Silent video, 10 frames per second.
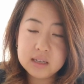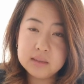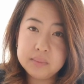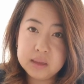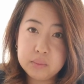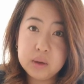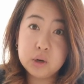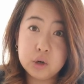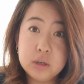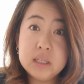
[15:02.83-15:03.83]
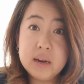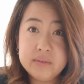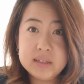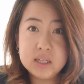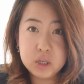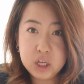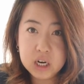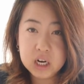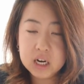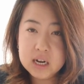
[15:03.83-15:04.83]
as something that reoccurs every single
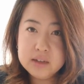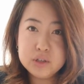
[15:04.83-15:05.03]
year.